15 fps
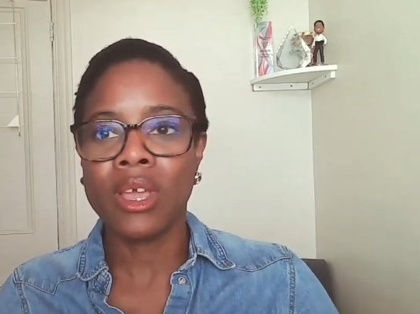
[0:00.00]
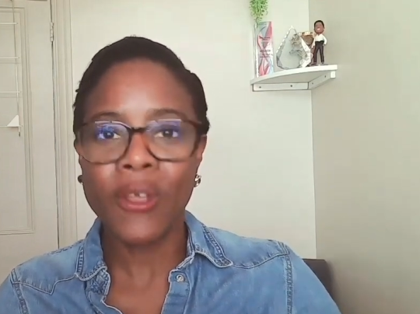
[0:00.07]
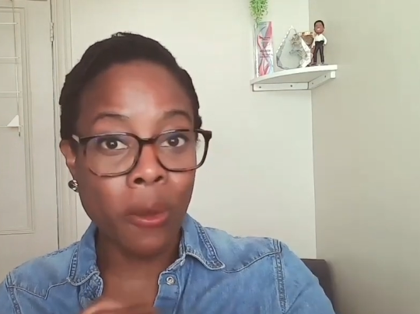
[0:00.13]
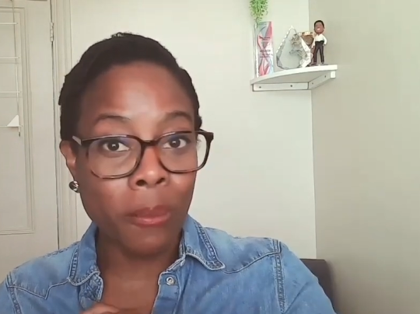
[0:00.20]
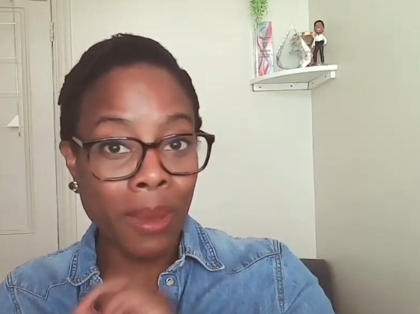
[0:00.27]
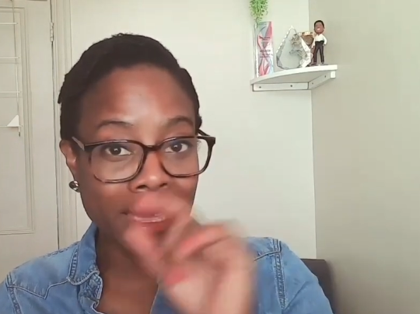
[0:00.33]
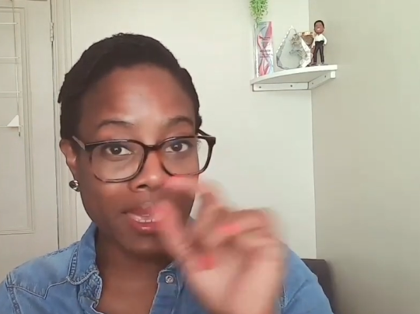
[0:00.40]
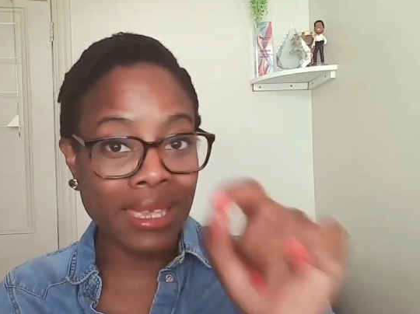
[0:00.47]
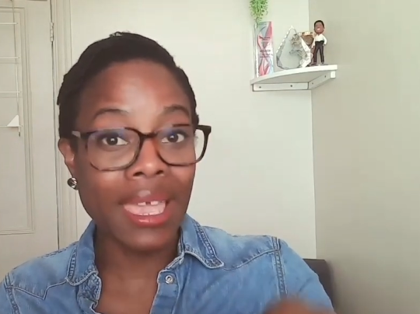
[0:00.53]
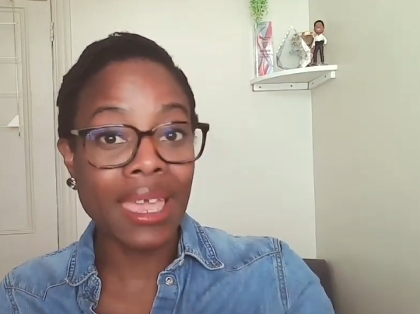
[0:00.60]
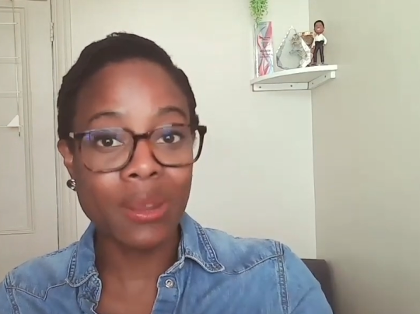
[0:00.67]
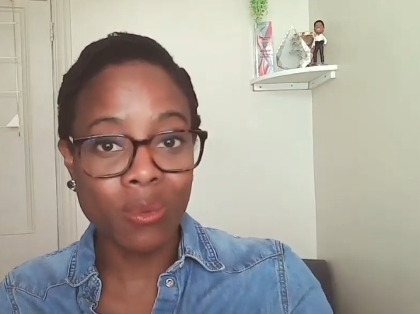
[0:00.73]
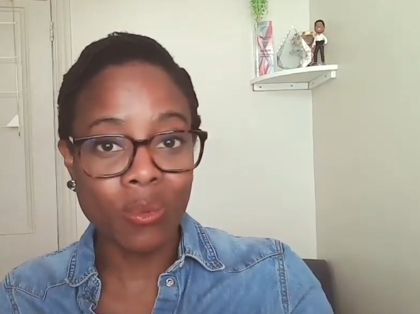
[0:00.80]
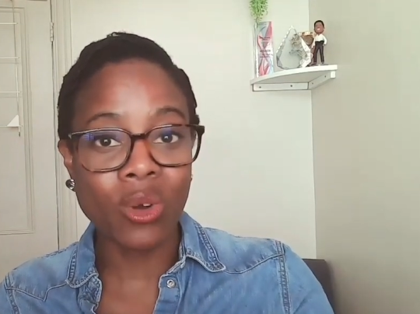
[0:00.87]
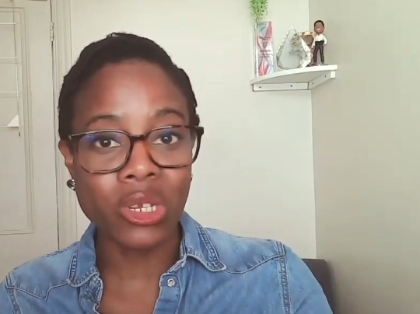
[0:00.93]
Go back
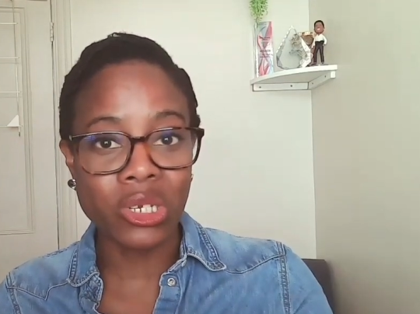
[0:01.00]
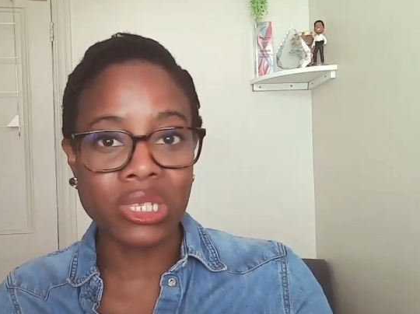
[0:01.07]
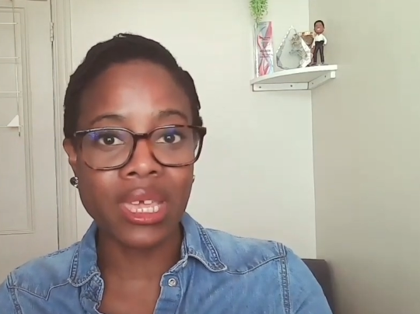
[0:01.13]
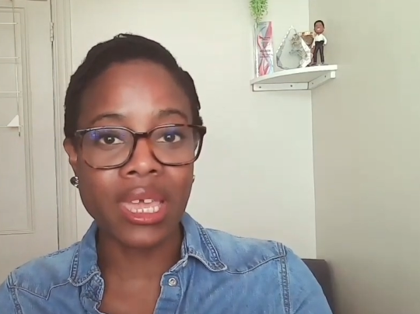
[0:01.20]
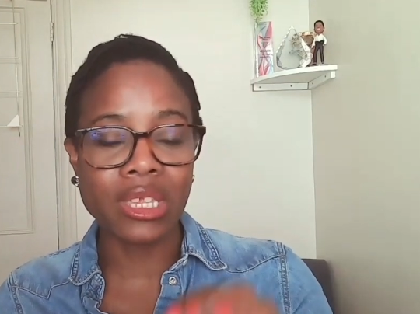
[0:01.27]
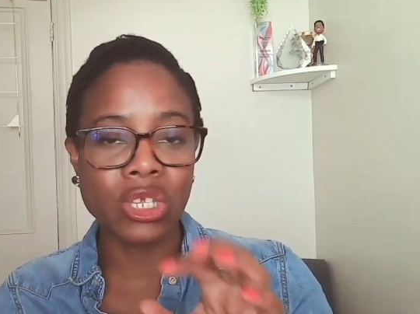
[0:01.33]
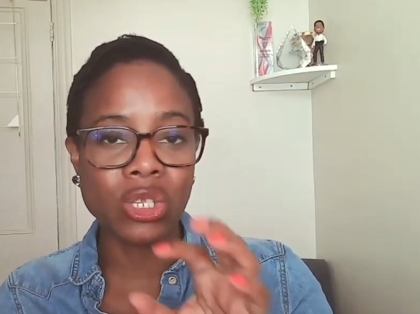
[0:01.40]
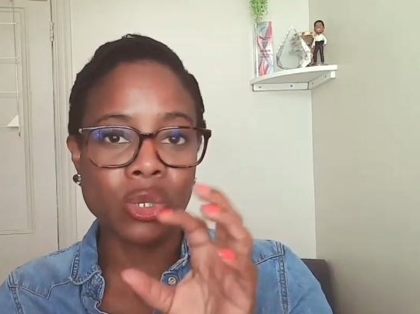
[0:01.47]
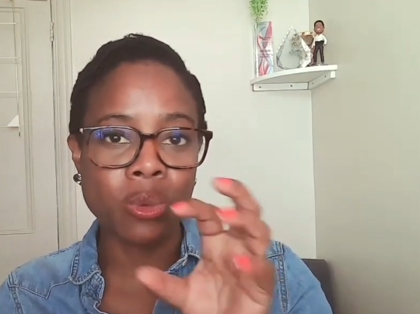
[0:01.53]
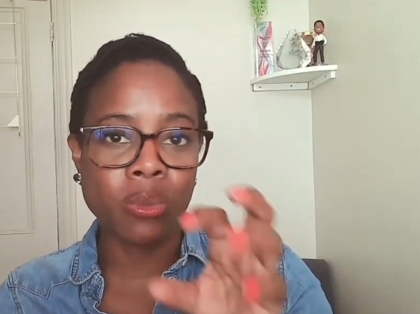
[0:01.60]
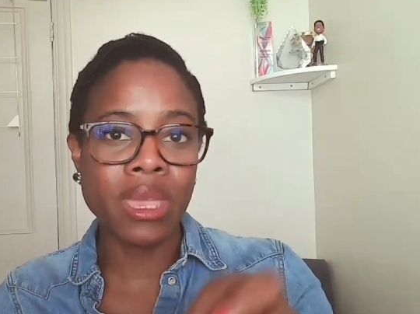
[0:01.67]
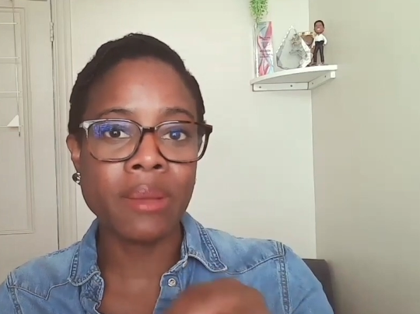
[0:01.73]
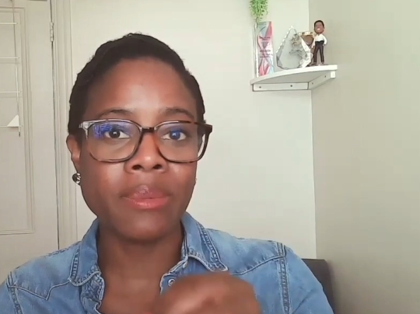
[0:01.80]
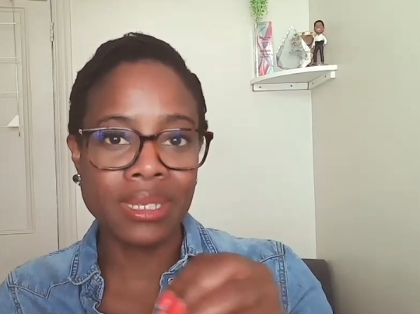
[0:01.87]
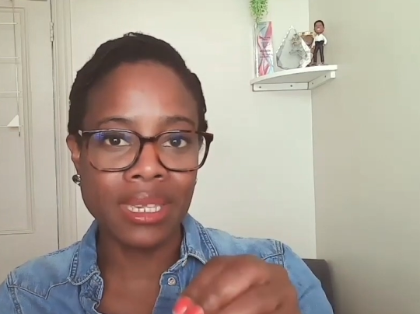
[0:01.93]
again and watch that, because you'll
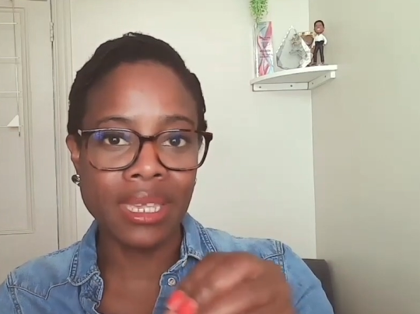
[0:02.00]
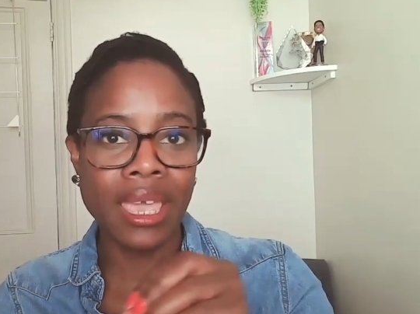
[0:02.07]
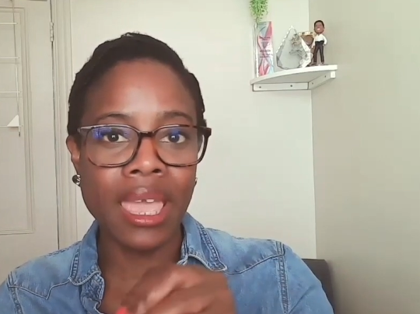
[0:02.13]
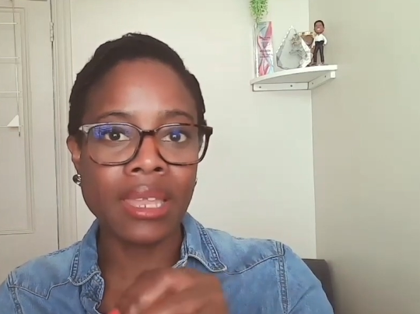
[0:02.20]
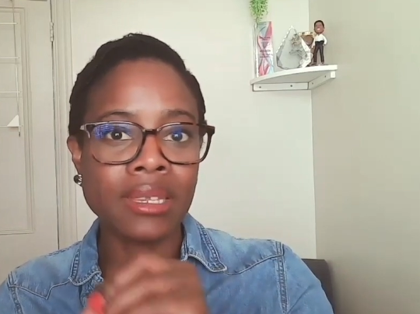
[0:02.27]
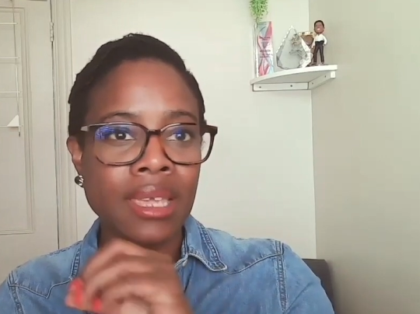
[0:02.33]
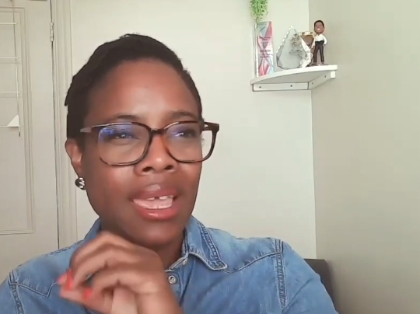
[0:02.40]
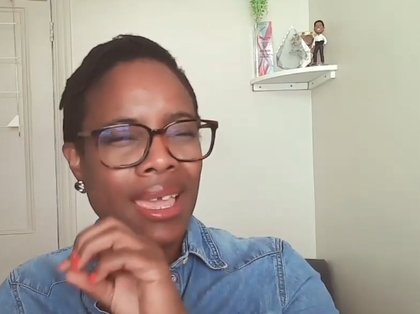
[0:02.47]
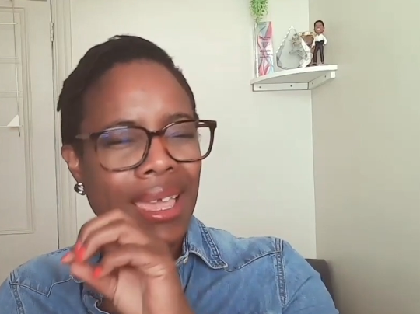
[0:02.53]
be able to get